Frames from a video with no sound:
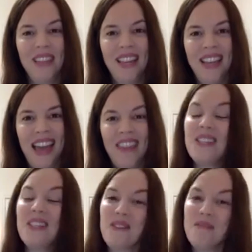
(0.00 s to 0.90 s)
And
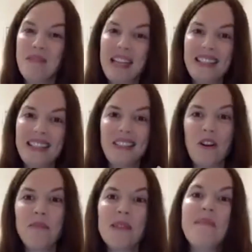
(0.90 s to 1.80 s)
this is what makes us
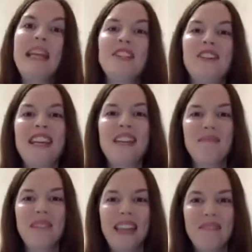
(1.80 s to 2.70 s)
complementary
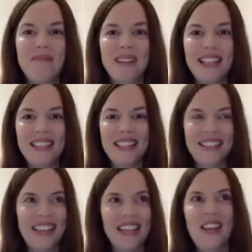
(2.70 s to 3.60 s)
and brings
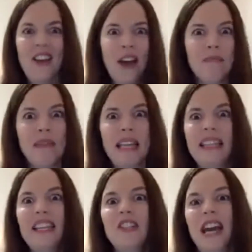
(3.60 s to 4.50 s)
this like
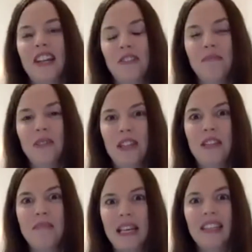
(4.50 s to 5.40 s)
amazing attraction between
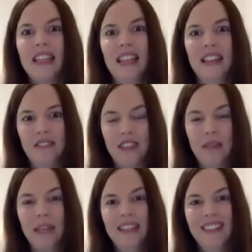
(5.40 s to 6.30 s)
the masculine and
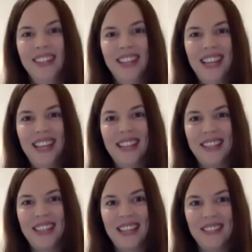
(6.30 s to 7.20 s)
feminine, is
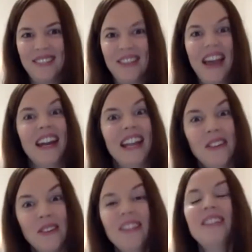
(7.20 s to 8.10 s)
that we are
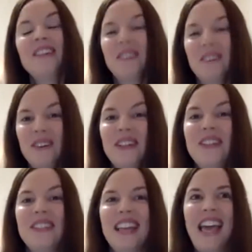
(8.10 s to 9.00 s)
equal, of
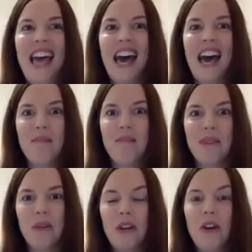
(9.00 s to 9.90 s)
course,
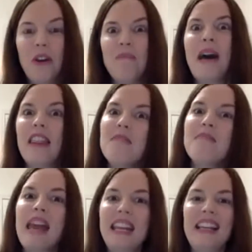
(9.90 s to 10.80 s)
but we're not
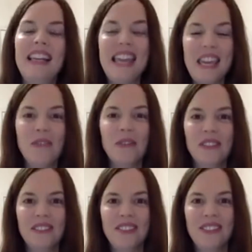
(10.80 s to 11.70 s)
mathematically
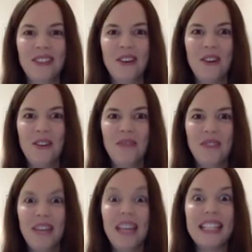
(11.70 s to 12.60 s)
equal. So
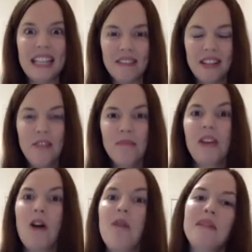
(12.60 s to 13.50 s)
we are different,
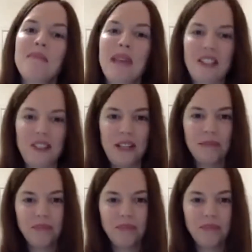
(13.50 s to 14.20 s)
but complementary.